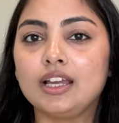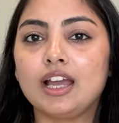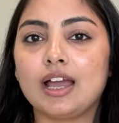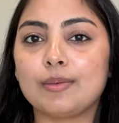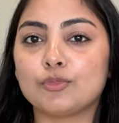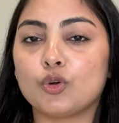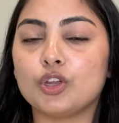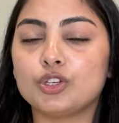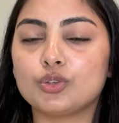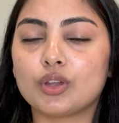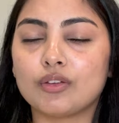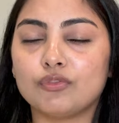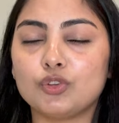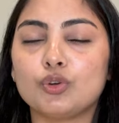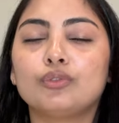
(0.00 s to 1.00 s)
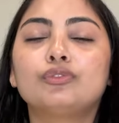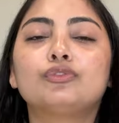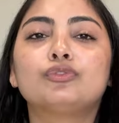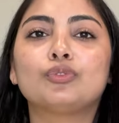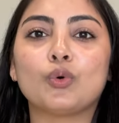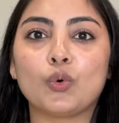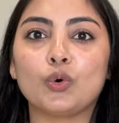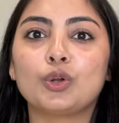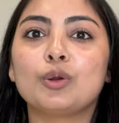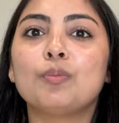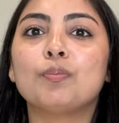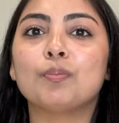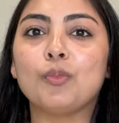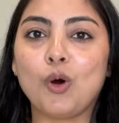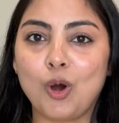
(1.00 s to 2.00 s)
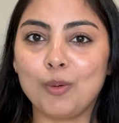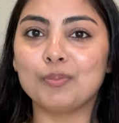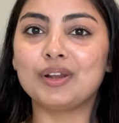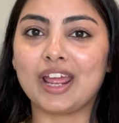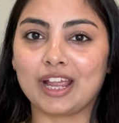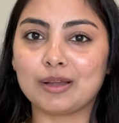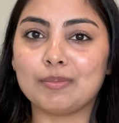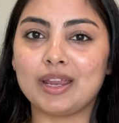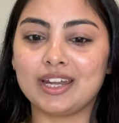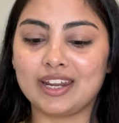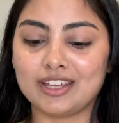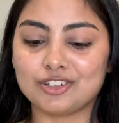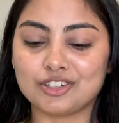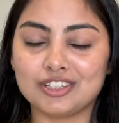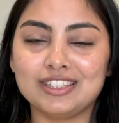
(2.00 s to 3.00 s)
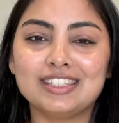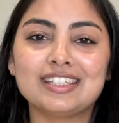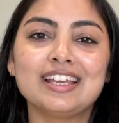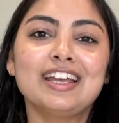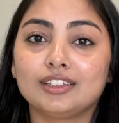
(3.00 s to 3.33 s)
I'm going to give you 4 bomb recommendations.